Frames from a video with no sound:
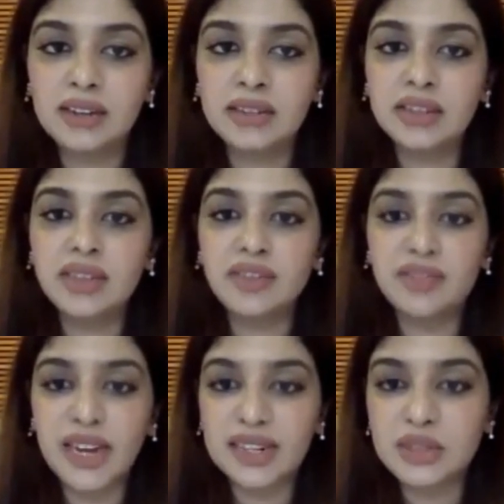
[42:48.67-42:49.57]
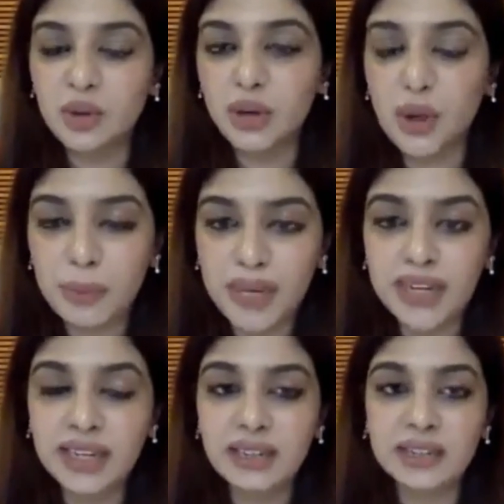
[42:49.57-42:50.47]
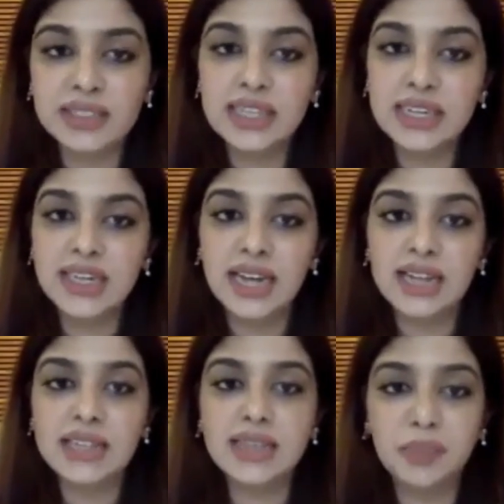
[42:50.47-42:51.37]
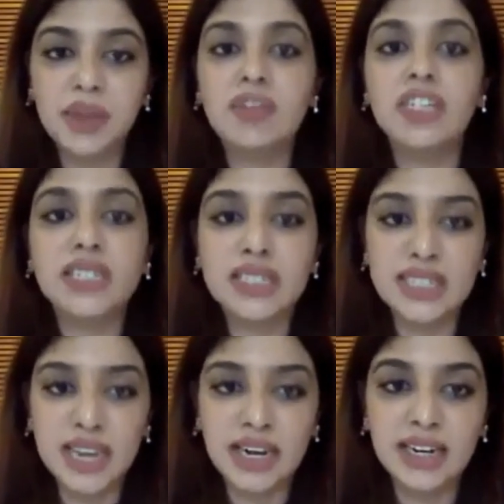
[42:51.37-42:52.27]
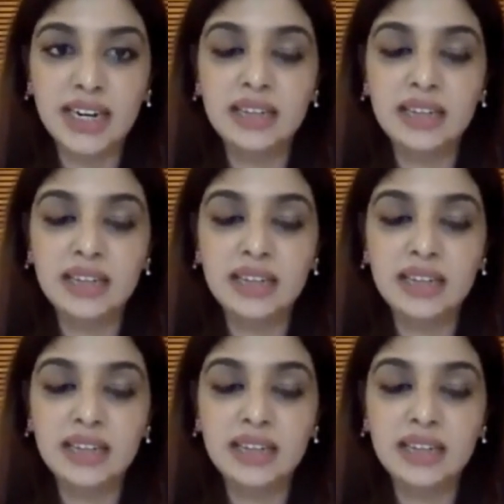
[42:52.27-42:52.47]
If that is what you're meaning, skin tag is something which is genetic,